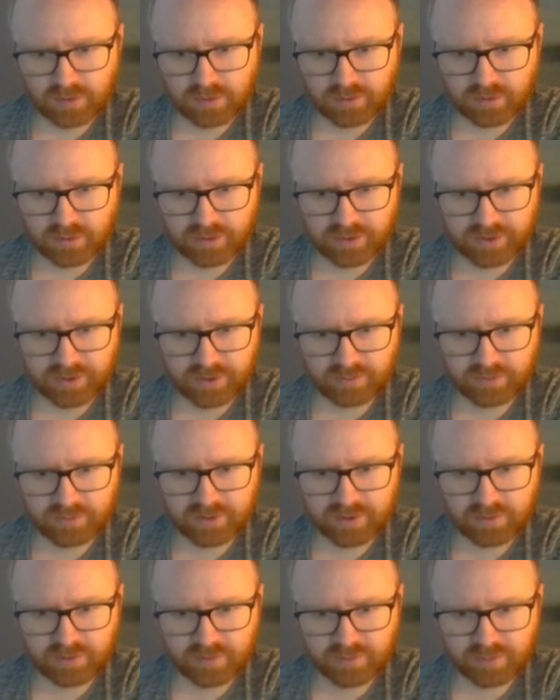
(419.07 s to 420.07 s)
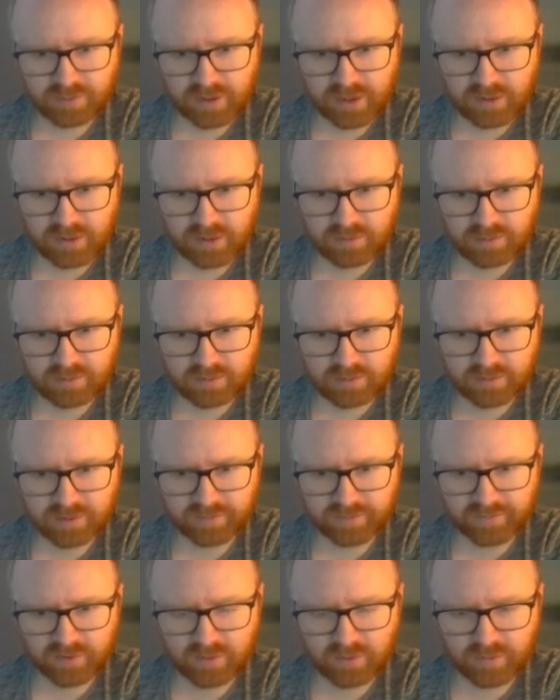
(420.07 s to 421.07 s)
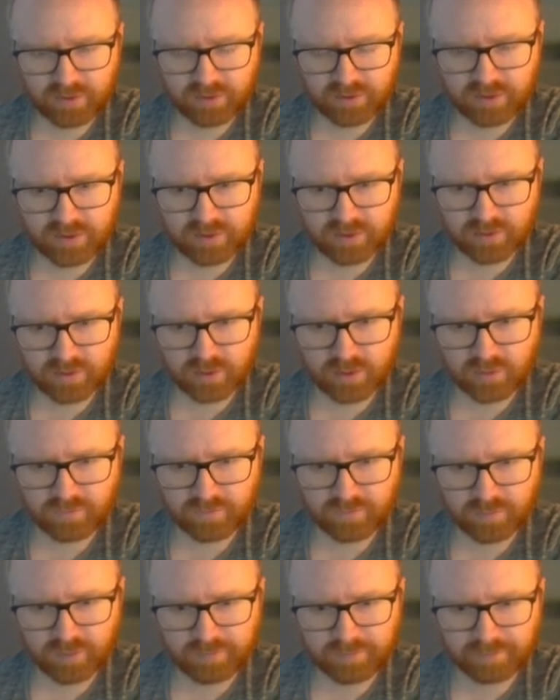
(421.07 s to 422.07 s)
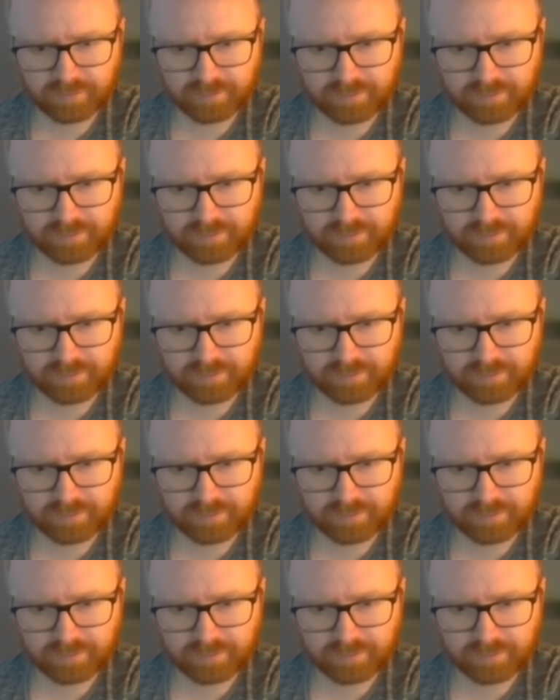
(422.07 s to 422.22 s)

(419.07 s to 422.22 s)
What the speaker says: Do I just still continue this plan? Because I think the queen exchange is quite good for me.